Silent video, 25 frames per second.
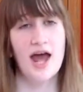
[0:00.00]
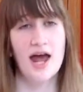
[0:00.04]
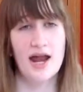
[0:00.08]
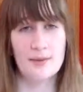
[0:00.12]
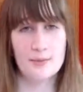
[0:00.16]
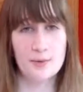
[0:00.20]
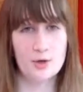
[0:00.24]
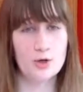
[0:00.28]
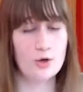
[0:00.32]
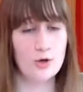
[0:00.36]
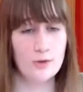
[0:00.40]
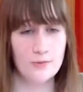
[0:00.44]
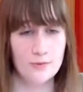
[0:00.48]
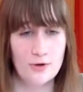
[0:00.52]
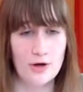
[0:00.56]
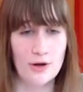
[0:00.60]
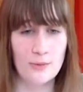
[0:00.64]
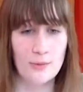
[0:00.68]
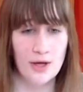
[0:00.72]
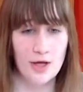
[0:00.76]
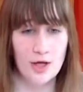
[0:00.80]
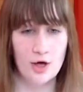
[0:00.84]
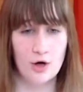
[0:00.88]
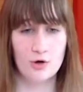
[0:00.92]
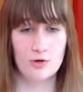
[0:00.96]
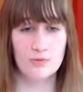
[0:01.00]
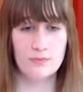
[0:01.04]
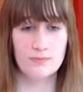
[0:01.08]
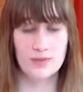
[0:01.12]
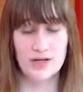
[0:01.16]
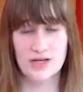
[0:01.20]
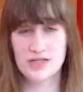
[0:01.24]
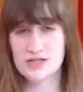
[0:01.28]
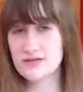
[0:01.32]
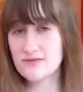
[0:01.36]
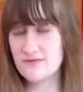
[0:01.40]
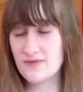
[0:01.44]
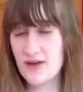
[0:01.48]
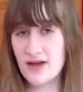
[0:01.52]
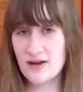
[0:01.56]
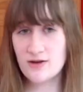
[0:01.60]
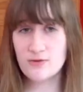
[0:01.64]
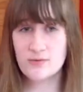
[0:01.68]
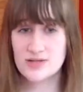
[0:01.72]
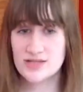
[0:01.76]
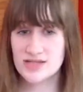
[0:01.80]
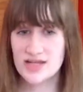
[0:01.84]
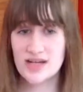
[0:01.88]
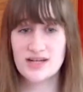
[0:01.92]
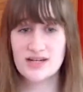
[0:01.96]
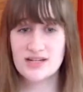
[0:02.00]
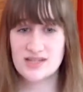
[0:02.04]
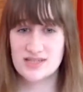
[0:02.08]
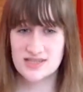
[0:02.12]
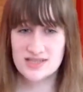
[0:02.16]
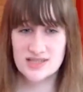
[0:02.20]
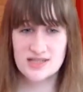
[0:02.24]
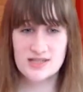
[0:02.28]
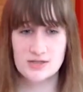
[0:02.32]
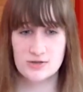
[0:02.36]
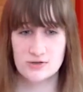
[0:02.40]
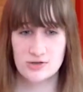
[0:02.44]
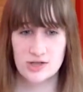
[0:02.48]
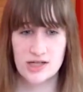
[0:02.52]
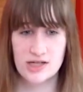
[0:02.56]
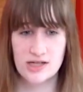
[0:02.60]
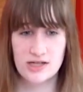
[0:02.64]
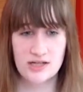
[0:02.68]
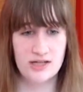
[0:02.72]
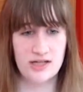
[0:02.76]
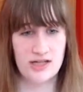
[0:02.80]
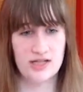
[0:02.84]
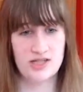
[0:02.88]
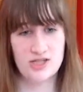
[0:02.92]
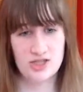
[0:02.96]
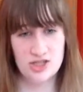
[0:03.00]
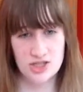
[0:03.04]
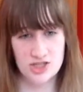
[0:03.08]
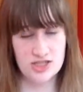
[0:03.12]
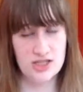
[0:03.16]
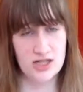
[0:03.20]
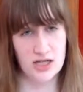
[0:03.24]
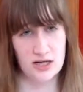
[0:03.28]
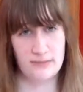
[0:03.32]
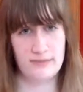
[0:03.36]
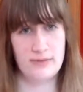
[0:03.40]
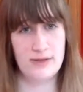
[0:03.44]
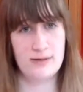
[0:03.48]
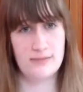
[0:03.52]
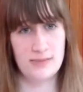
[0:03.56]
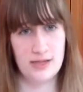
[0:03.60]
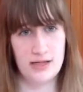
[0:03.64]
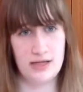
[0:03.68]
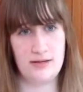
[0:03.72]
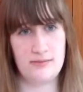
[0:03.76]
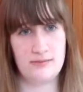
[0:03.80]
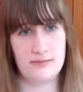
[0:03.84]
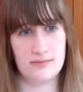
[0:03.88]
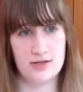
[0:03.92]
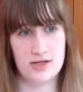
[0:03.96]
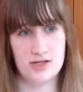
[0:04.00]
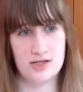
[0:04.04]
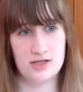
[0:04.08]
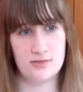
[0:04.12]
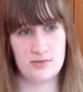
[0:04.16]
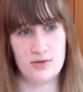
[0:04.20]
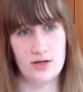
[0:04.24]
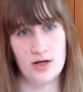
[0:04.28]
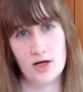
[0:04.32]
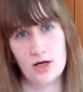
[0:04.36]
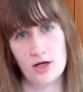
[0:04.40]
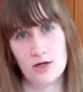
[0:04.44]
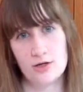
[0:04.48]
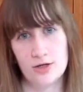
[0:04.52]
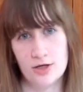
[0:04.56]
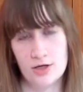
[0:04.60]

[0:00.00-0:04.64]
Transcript: and I'm going to go up there on my own. Because if anyone's getting disintegrated, it's just going to be me. Because we all